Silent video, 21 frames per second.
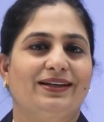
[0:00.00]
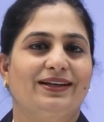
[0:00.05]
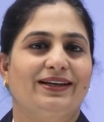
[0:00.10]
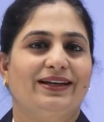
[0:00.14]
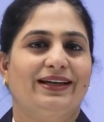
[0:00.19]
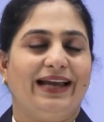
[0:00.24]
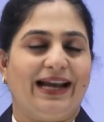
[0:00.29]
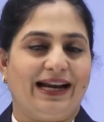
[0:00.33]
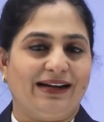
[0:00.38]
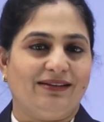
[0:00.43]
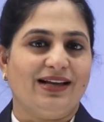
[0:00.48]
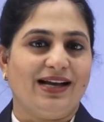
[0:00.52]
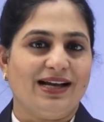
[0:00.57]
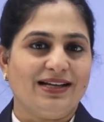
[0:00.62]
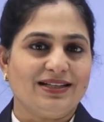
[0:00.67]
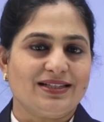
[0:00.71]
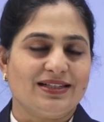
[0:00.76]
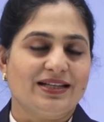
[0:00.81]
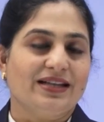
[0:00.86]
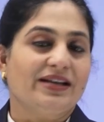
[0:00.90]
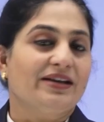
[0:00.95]
And
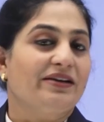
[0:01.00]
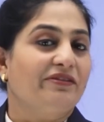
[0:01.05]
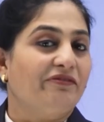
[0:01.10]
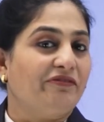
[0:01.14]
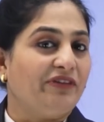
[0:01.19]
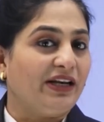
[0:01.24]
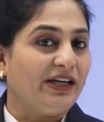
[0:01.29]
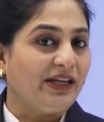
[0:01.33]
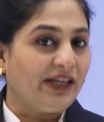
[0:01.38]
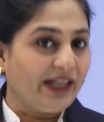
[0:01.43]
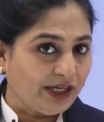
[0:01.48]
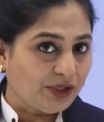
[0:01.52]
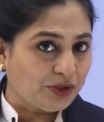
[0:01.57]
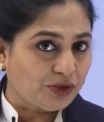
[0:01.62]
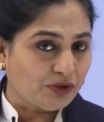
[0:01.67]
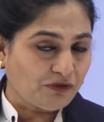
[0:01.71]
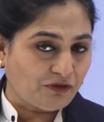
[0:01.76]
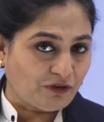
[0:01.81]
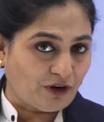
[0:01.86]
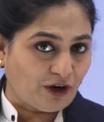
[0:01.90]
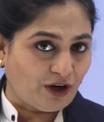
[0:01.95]
thus we need to
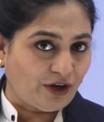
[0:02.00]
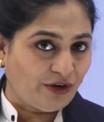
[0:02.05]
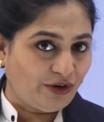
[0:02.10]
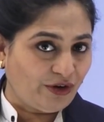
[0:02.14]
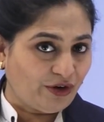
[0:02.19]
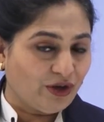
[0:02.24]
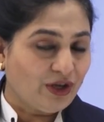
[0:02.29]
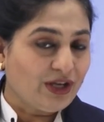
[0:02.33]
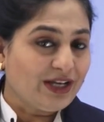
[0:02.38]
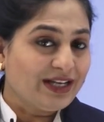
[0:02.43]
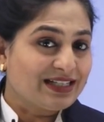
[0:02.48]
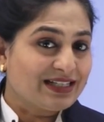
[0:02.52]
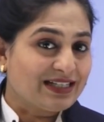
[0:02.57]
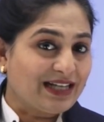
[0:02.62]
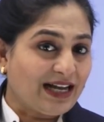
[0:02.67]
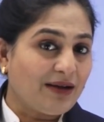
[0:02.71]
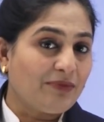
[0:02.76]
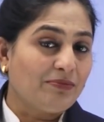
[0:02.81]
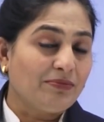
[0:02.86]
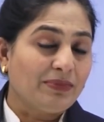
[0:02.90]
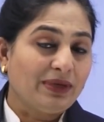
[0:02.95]
follow
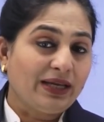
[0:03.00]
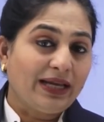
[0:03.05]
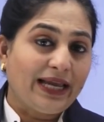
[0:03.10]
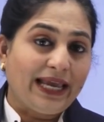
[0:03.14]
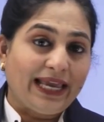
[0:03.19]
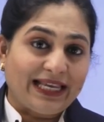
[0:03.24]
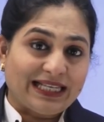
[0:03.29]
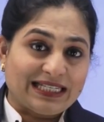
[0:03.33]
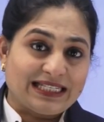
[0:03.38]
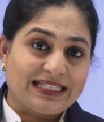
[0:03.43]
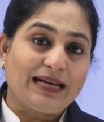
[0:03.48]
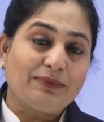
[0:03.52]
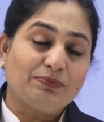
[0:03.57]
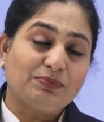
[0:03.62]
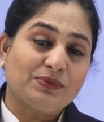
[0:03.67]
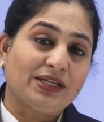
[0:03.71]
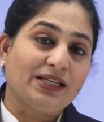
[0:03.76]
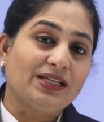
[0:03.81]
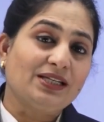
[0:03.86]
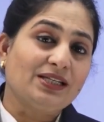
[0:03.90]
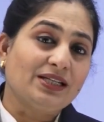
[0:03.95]
some
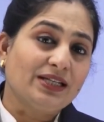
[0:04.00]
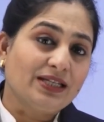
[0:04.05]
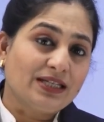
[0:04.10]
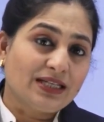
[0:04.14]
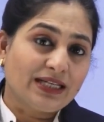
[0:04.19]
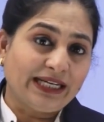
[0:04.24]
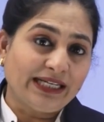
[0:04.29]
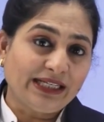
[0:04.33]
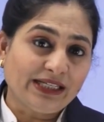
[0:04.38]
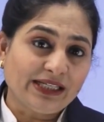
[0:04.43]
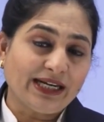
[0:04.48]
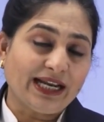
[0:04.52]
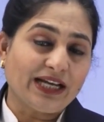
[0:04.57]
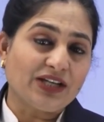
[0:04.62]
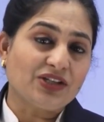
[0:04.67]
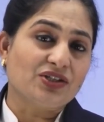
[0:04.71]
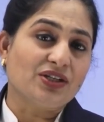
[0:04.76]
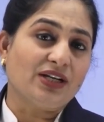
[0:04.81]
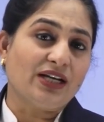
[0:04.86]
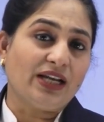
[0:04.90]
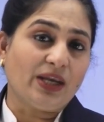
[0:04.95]
accepted,
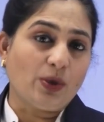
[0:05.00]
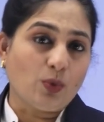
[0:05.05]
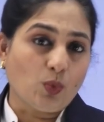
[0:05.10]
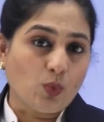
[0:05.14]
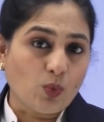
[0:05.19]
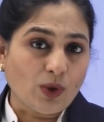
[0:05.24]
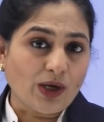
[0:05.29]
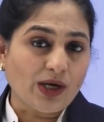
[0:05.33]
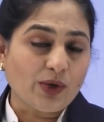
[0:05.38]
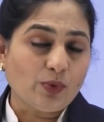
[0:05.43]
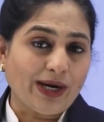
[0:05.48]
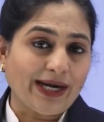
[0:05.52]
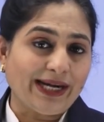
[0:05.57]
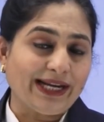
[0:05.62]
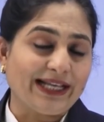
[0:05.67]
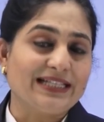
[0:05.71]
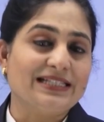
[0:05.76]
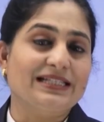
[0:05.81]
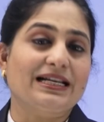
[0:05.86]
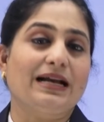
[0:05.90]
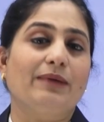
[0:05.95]
internationally worldwide
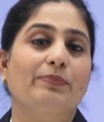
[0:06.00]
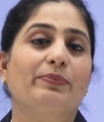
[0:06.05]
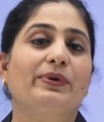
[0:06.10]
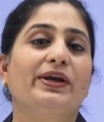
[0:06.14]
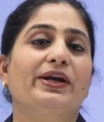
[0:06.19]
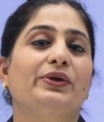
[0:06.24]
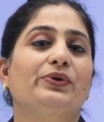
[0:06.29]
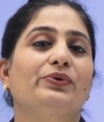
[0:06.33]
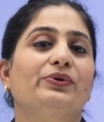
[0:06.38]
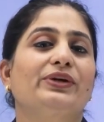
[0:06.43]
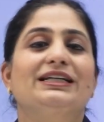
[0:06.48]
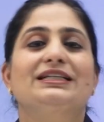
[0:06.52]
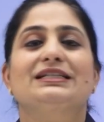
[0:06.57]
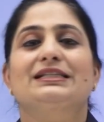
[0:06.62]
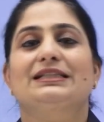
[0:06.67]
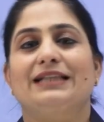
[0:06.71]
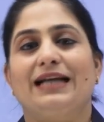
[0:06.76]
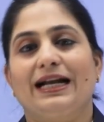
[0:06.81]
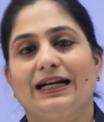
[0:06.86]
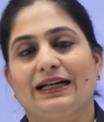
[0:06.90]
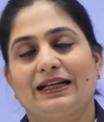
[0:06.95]
accepted units,
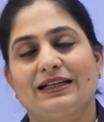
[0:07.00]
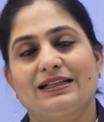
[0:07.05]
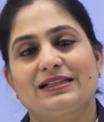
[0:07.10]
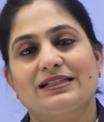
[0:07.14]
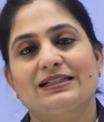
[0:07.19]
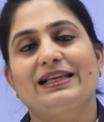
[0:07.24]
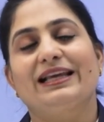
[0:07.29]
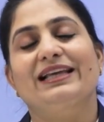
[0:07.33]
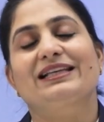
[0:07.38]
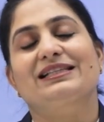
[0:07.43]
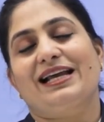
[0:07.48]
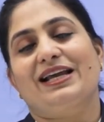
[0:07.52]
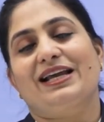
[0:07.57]
that is SI